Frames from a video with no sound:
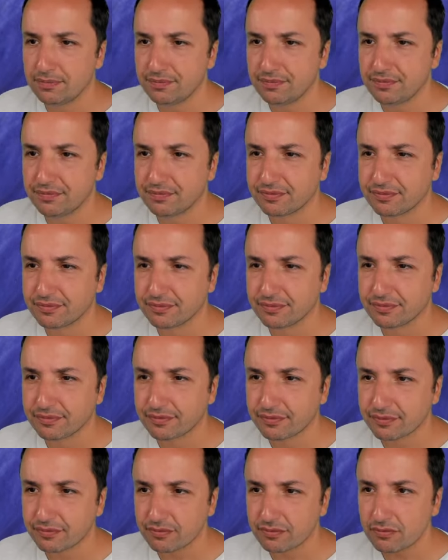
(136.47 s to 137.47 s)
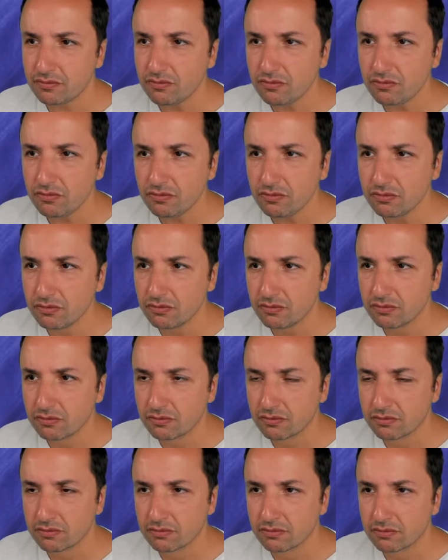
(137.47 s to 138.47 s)

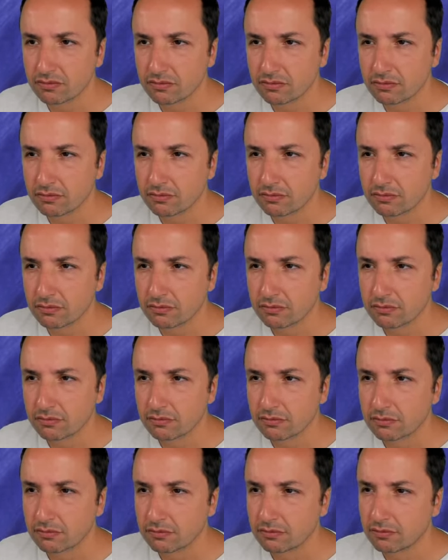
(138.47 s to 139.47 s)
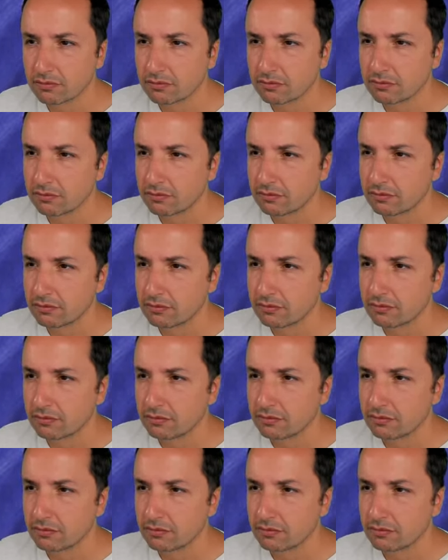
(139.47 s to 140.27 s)
No one is speaking in this clip.